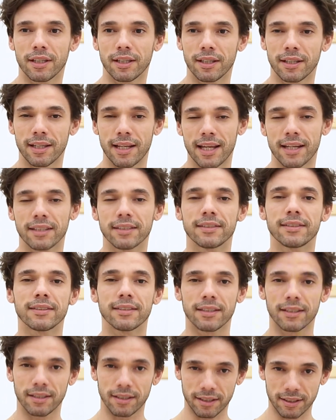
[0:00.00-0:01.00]
let
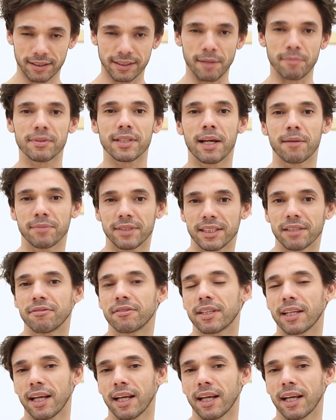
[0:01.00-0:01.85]
us sometimes give